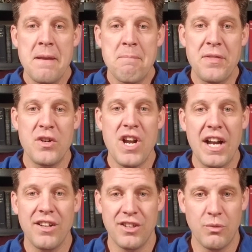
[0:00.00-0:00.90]
but they're not
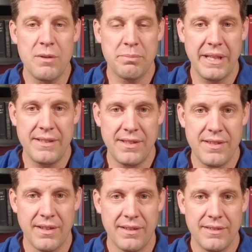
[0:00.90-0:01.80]
all in one place
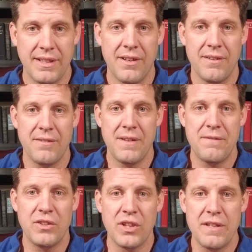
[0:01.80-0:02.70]
either.
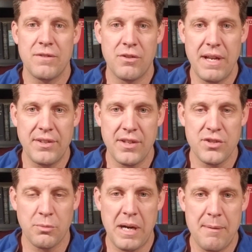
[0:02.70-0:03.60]
If you're looking for a
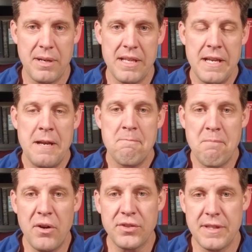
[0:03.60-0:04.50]
residential property,
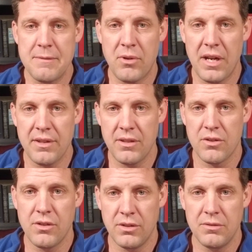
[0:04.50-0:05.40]
most of them are on the
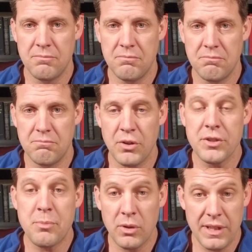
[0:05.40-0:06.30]
local
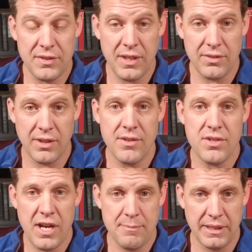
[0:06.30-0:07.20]
multiple listing service,
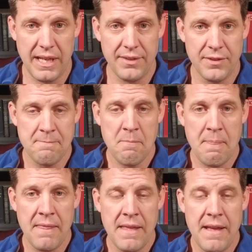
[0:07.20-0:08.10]
or MLS,
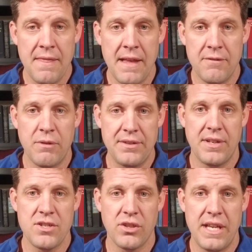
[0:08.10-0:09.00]
that
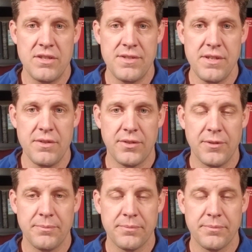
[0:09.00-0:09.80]
residential agents use.